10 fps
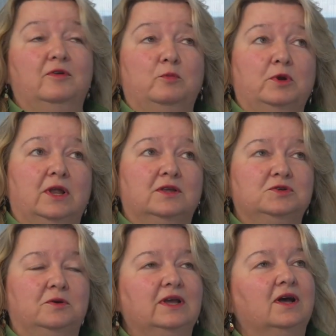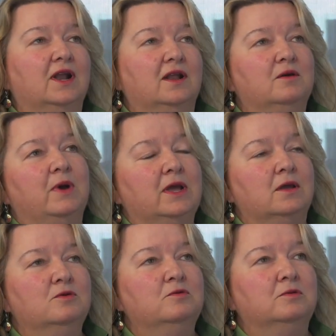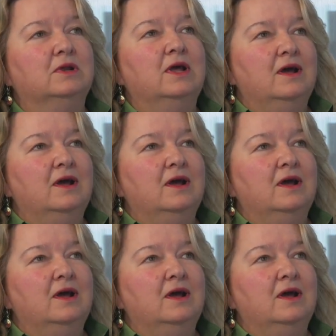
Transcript: from Prudential and got out on my own.